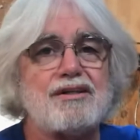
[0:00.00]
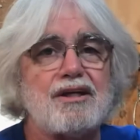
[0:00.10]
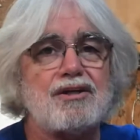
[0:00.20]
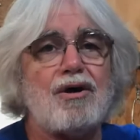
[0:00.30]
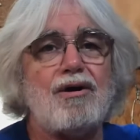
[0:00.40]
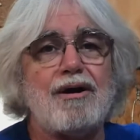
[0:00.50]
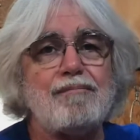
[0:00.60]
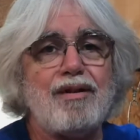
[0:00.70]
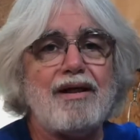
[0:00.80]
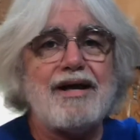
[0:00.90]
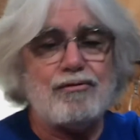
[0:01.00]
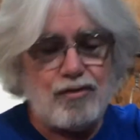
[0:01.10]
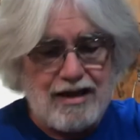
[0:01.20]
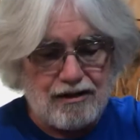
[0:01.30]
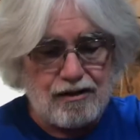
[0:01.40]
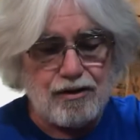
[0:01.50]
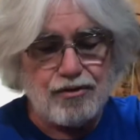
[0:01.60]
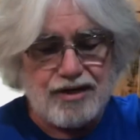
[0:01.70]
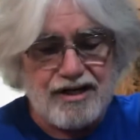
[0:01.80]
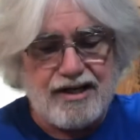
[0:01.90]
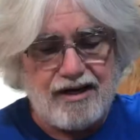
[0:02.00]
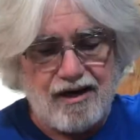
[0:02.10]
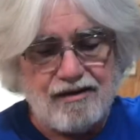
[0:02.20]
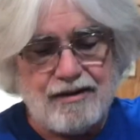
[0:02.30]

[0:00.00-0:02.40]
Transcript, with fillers: the guitar up and play it without gluing it in there.